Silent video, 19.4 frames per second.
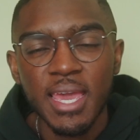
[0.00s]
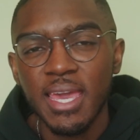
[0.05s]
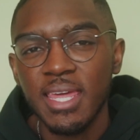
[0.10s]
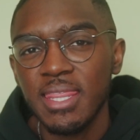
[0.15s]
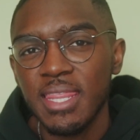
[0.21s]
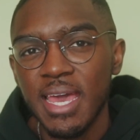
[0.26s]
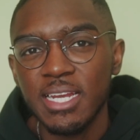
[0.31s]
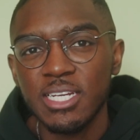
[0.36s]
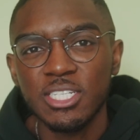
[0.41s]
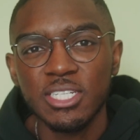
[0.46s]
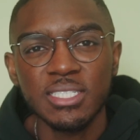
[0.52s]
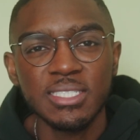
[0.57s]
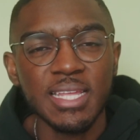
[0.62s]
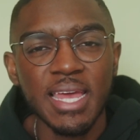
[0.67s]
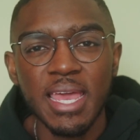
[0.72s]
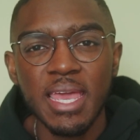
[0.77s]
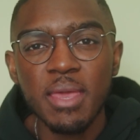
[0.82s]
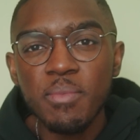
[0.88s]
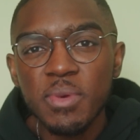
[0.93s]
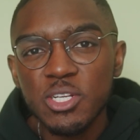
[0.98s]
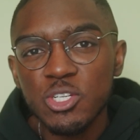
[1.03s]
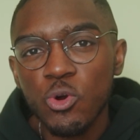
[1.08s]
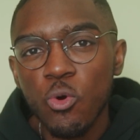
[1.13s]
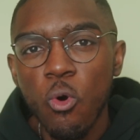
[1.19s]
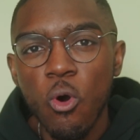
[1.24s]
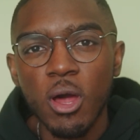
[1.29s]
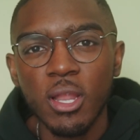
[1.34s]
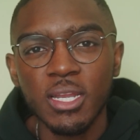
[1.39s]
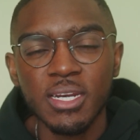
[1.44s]
and that image
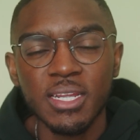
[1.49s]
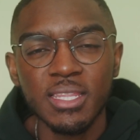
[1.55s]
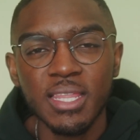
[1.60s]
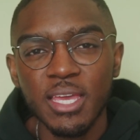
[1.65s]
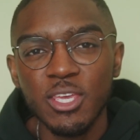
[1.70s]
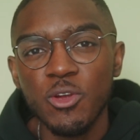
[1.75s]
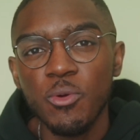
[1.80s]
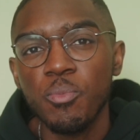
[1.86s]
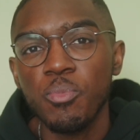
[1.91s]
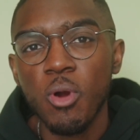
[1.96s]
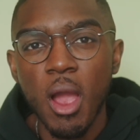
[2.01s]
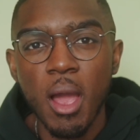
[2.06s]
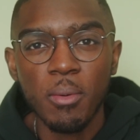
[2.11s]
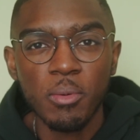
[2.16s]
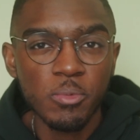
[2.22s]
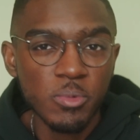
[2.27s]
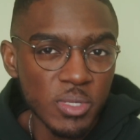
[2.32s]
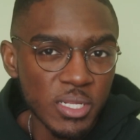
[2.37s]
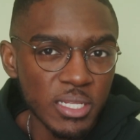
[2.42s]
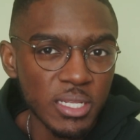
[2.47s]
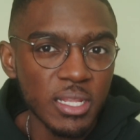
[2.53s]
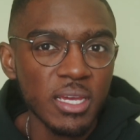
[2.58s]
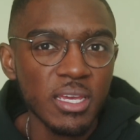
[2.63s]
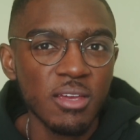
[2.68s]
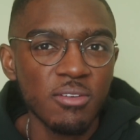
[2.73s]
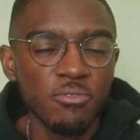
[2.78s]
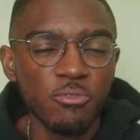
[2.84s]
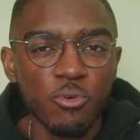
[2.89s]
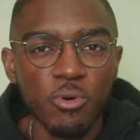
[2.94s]
quality that you're probably
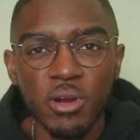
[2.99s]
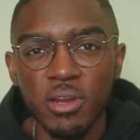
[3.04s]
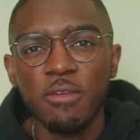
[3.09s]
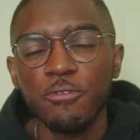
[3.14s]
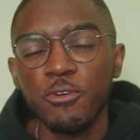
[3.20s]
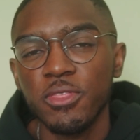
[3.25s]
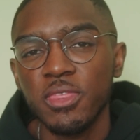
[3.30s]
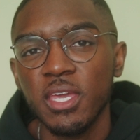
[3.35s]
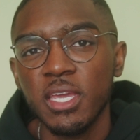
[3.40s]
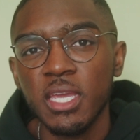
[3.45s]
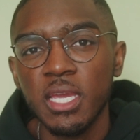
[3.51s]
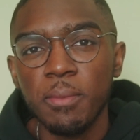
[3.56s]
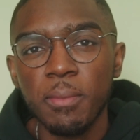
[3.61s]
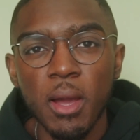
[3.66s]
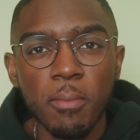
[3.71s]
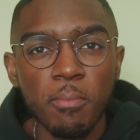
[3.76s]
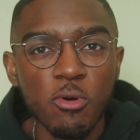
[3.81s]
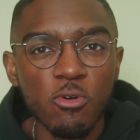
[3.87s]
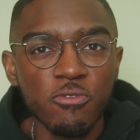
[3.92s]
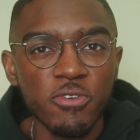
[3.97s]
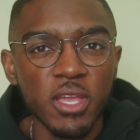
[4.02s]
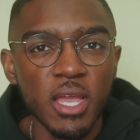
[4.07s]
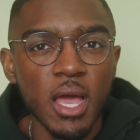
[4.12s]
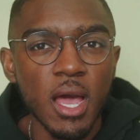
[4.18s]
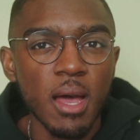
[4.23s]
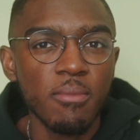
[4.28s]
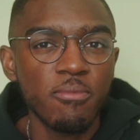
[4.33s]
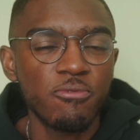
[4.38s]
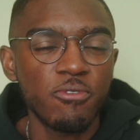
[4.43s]
looking for if you're thinking about moving
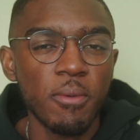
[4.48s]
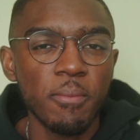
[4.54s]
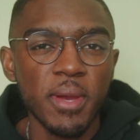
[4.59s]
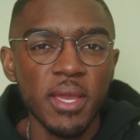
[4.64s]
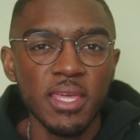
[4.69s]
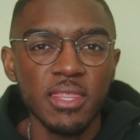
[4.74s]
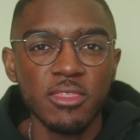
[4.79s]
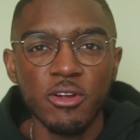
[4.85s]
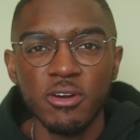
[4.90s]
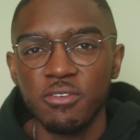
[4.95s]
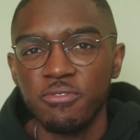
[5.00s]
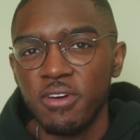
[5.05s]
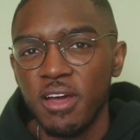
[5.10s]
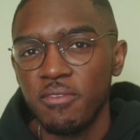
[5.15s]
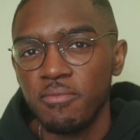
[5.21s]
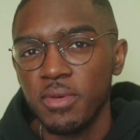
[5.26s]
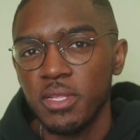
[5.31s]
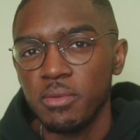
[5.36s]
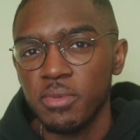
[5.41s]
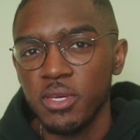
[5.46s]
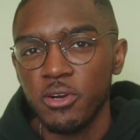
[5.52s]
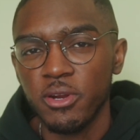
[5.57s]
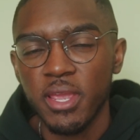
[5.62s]
up from a 35mm